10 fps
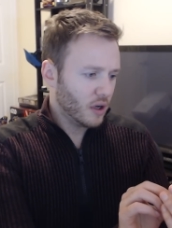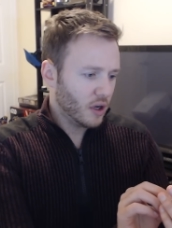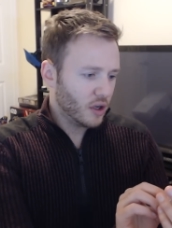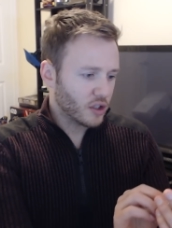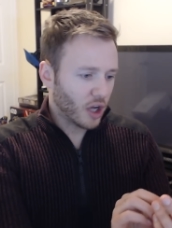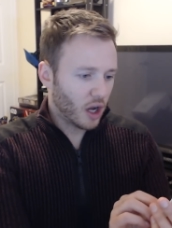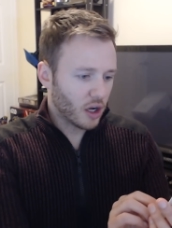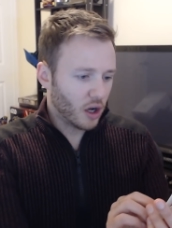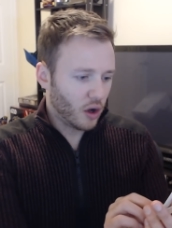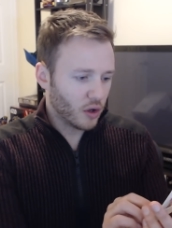Scott
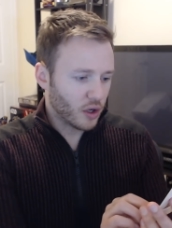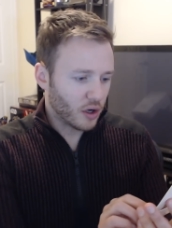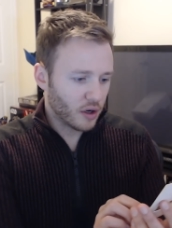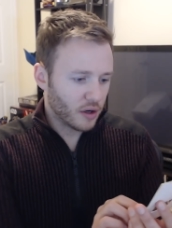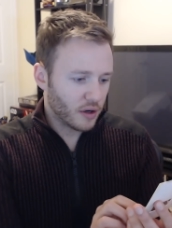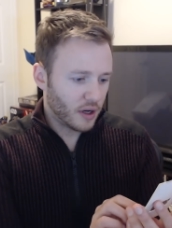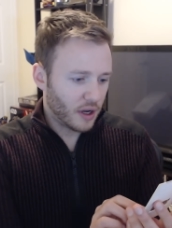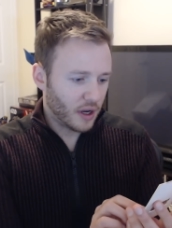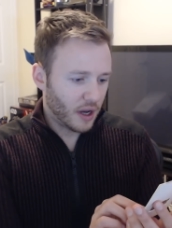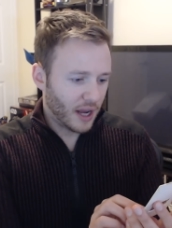called her
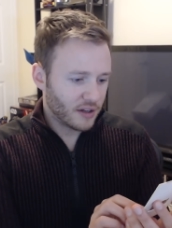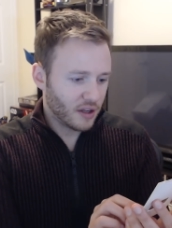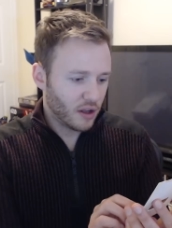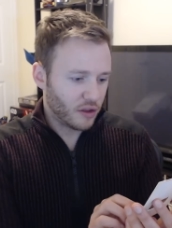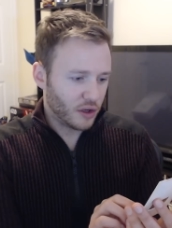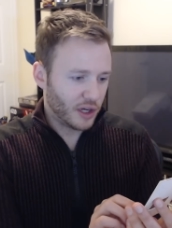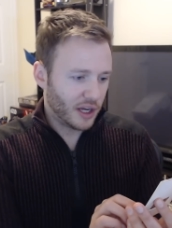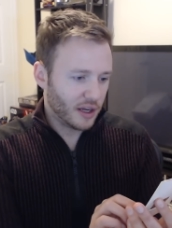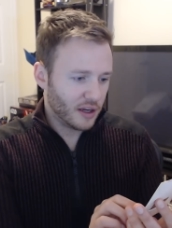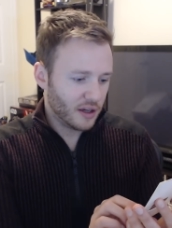
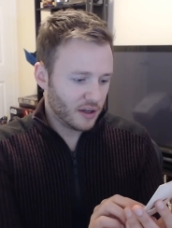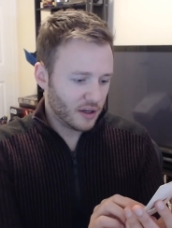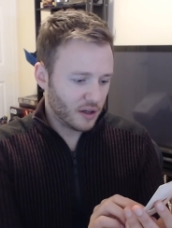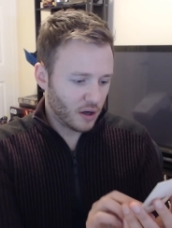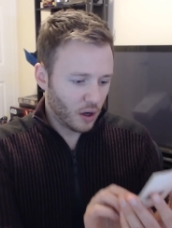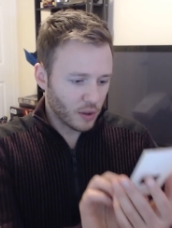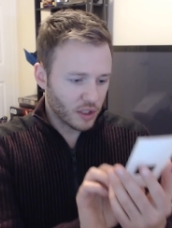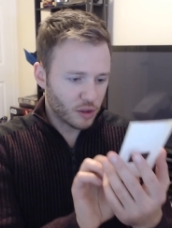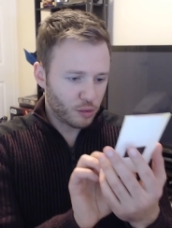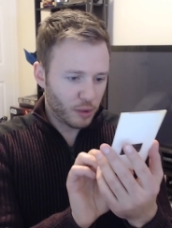Anthony. Oh, it's a
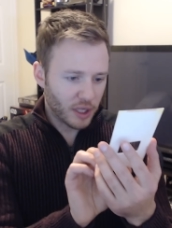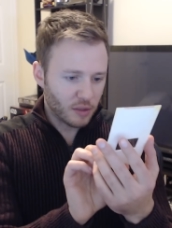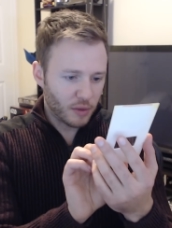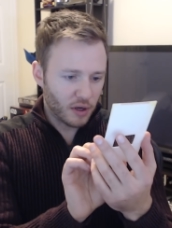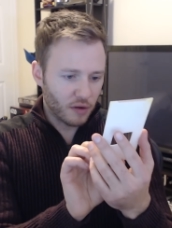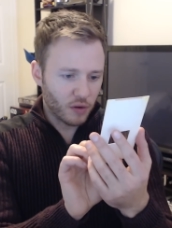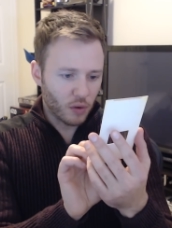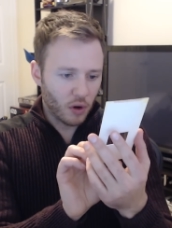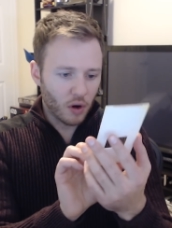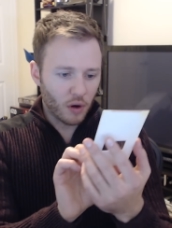specimen of the...
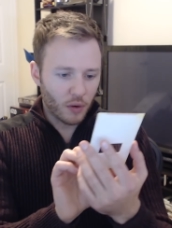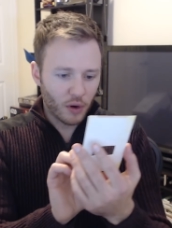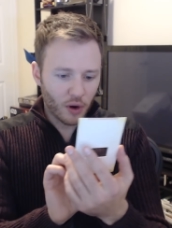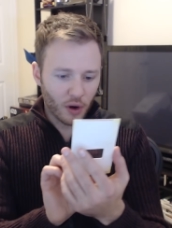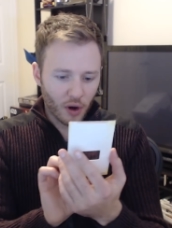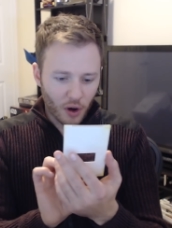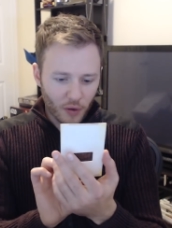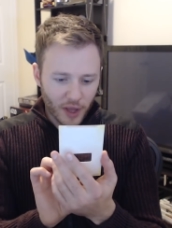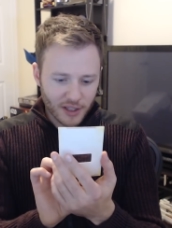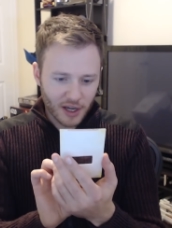Oh, no,
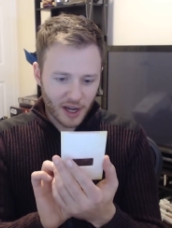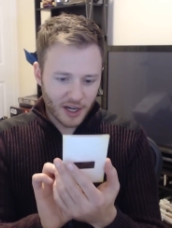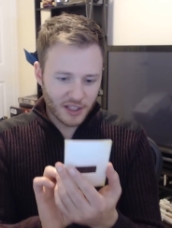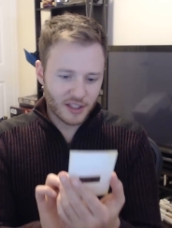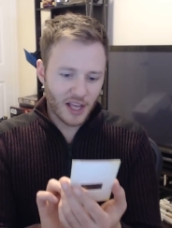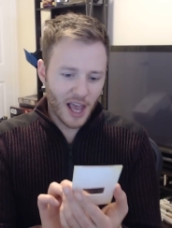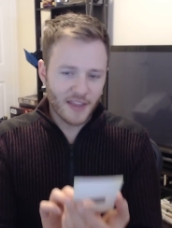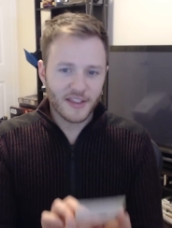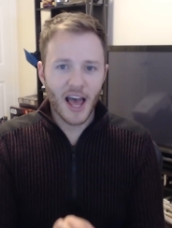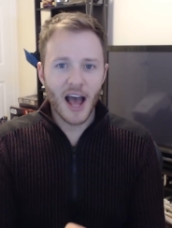that's kind of sad.
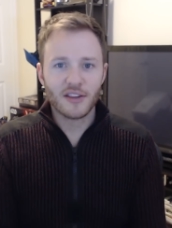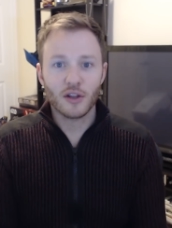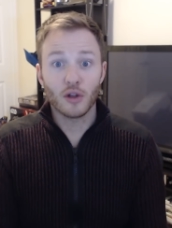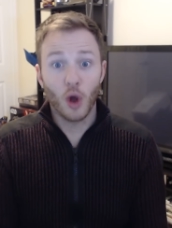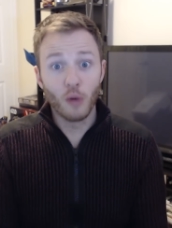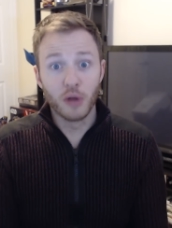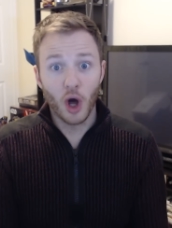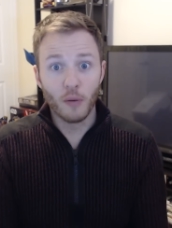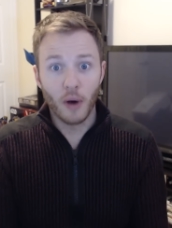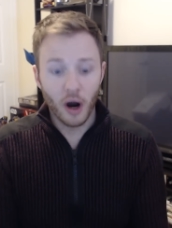That low
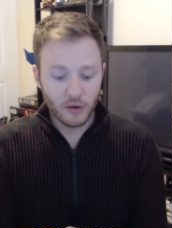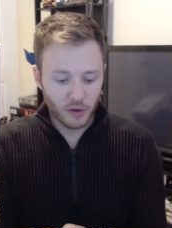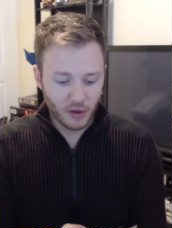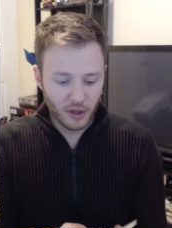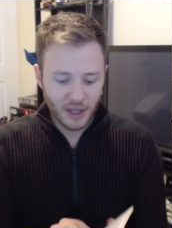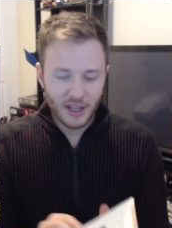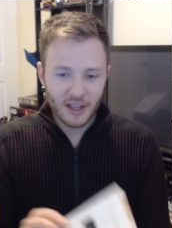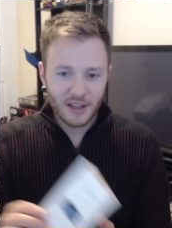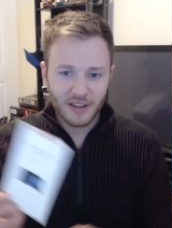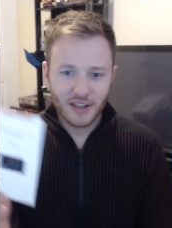blow, Marvel.
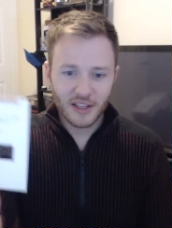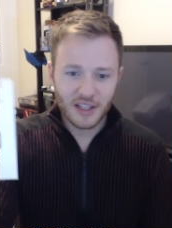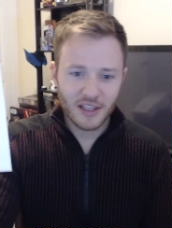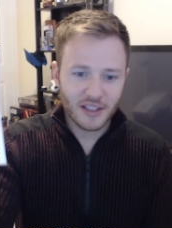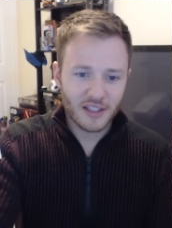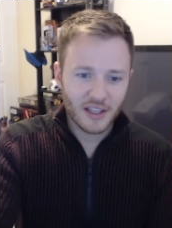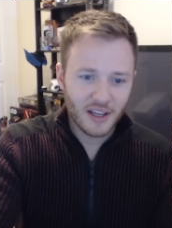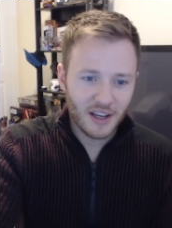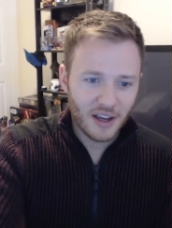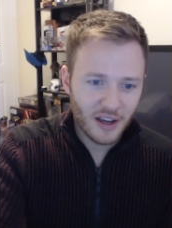This is
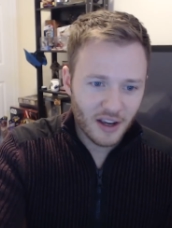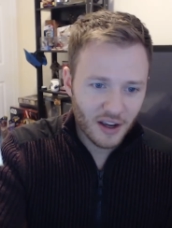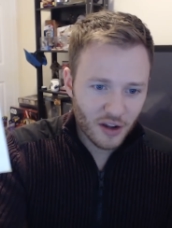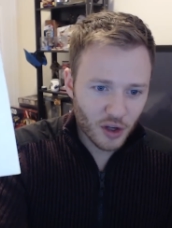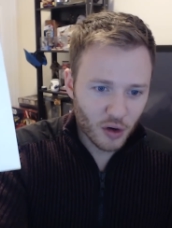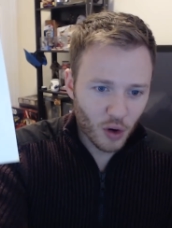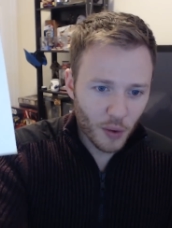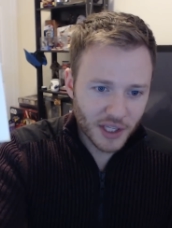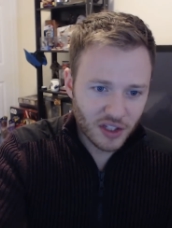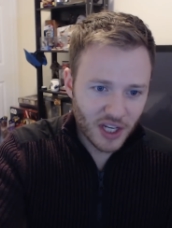the
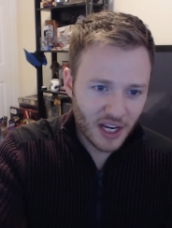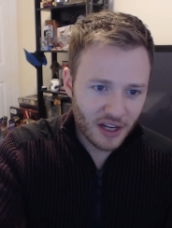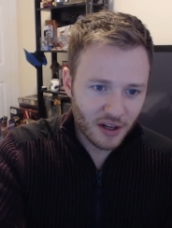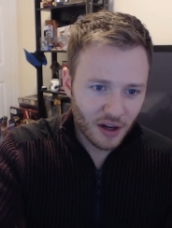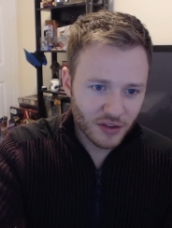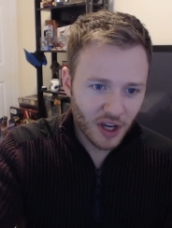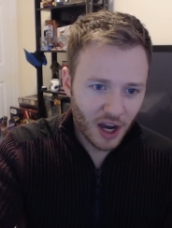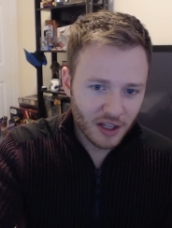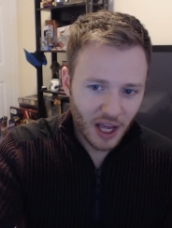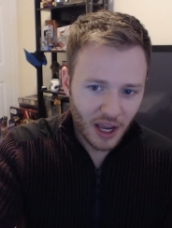Heroic Steed of
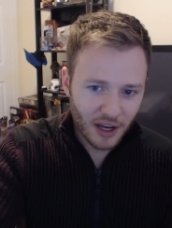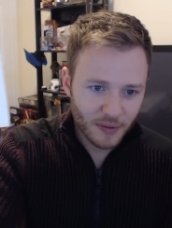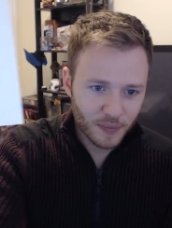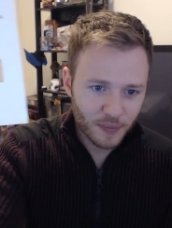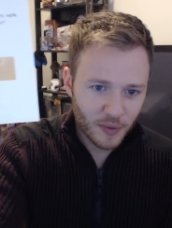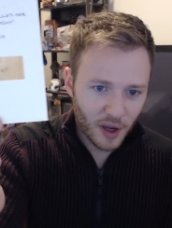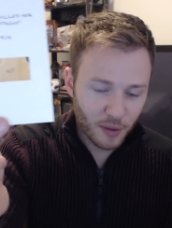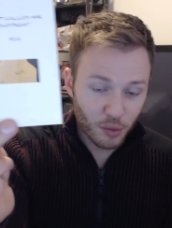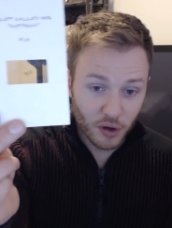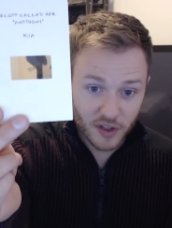Scott Lang
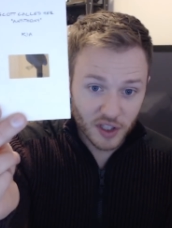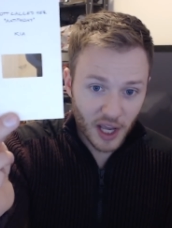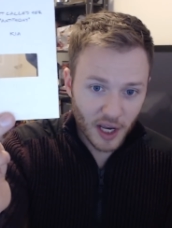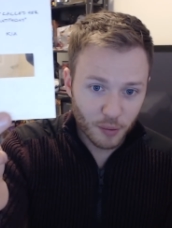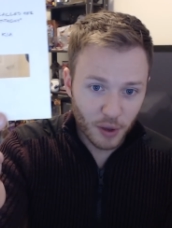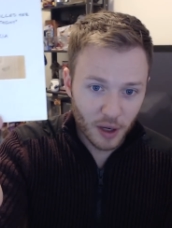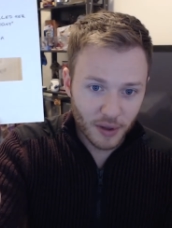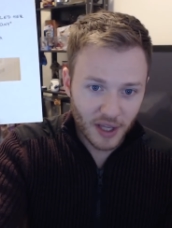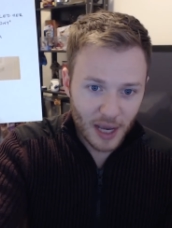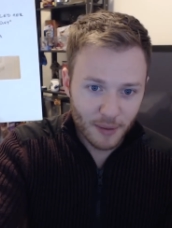and previously Hank Pym in
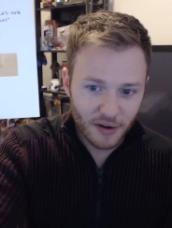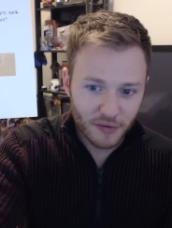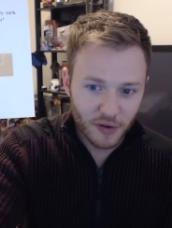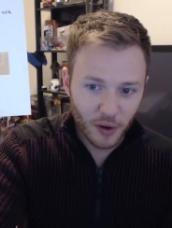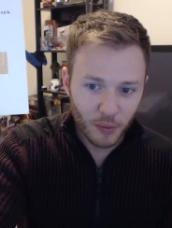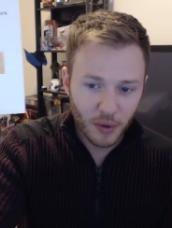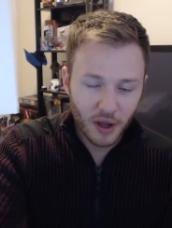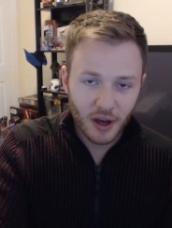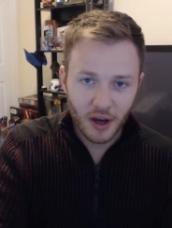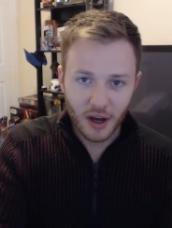the Ant Man film
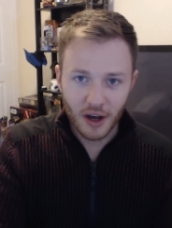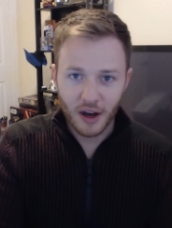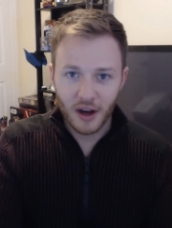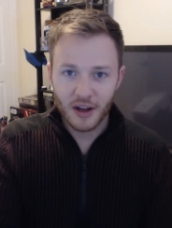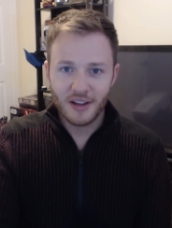uh,